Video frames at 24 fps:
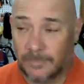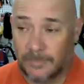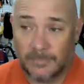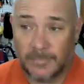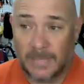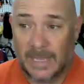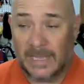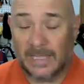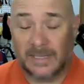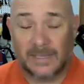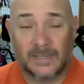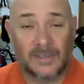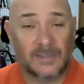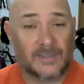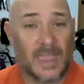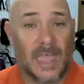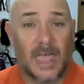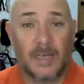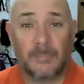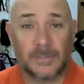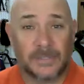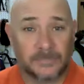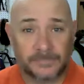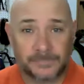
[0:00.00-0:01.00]
making this
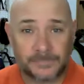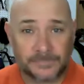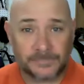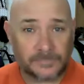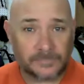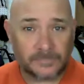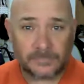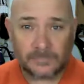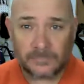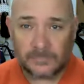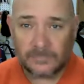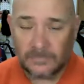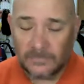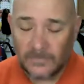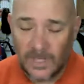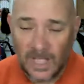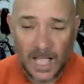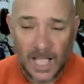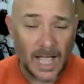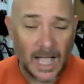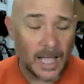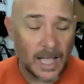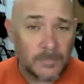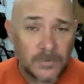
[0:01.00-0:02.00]
happen.
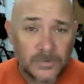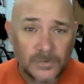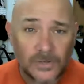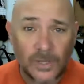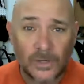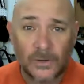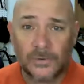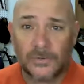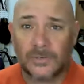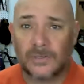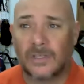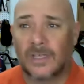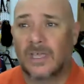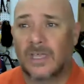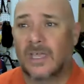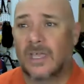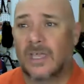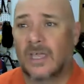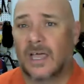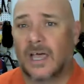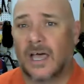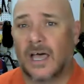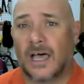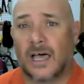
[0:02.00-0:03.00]
I'm stoked.
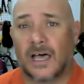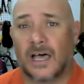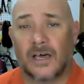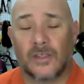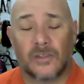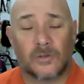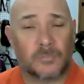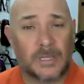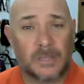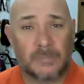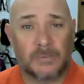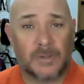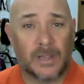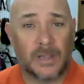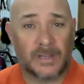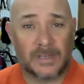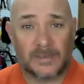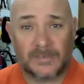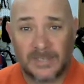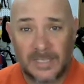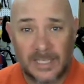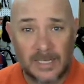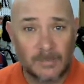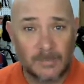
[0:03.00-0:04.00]
Other people on
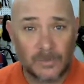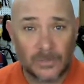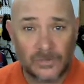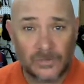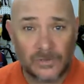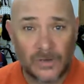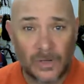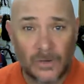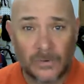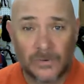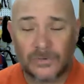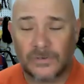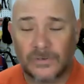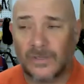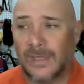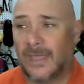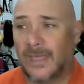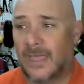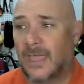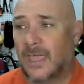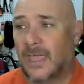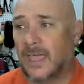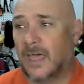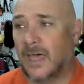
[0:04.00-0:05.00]
the team are stoked.
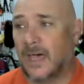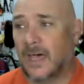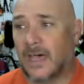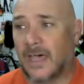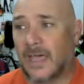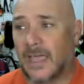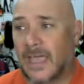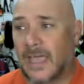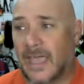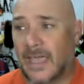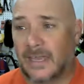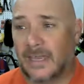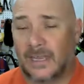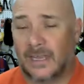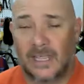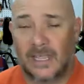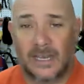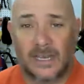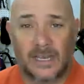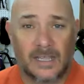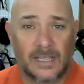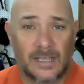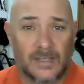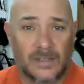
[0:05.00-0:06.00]
And
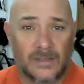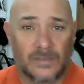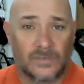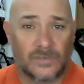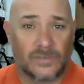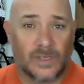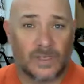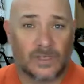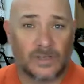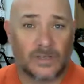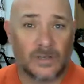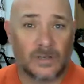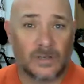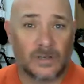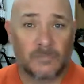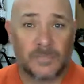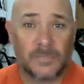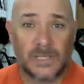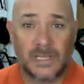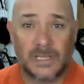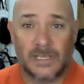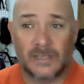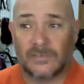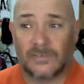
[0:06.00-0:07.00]
it is going to
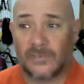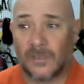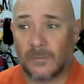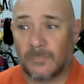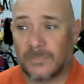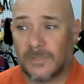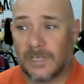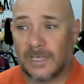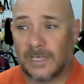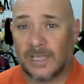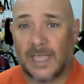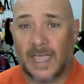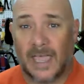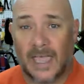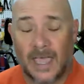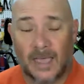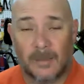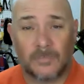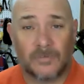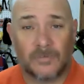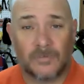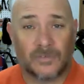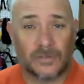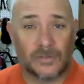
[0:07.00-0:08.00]
be something
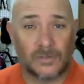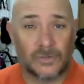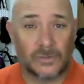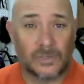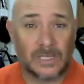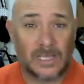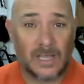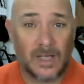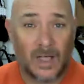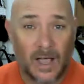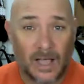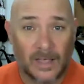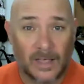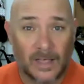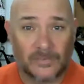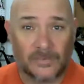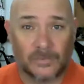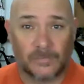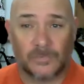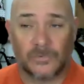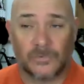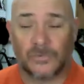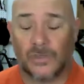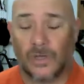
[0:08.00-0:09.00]
absolutely
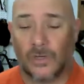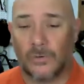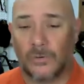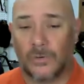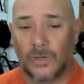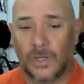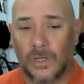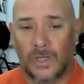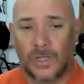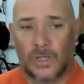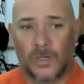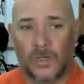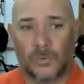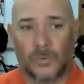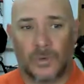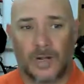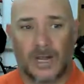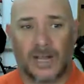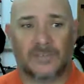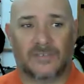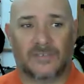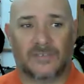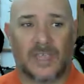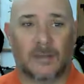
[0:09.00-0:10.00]
awesome. So when
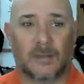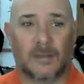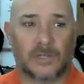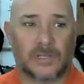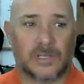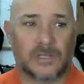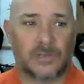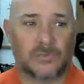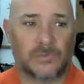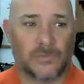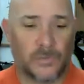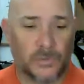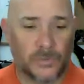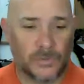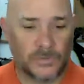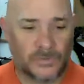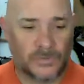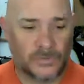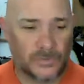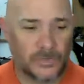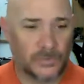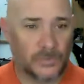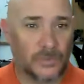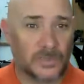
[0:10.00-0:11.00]
I say I'm looking forward
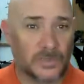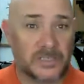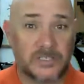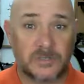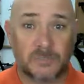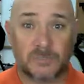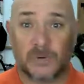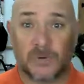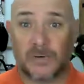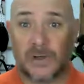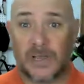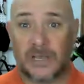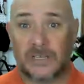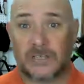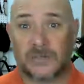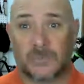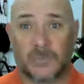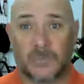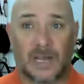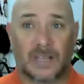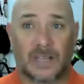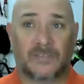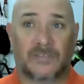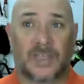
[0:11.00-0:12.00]
to
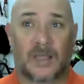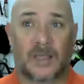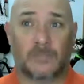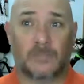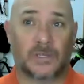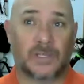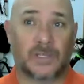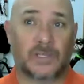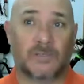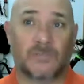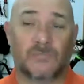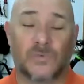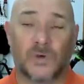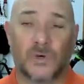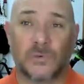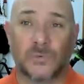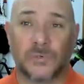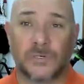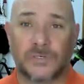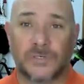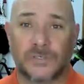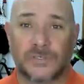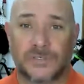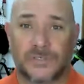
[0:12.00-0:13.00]
inspiration, when I say I'm looking
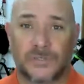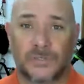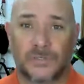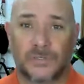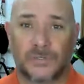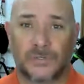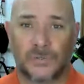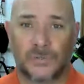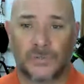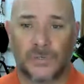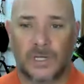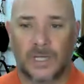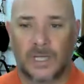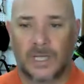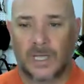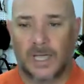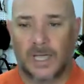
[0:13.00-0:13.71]
forward to,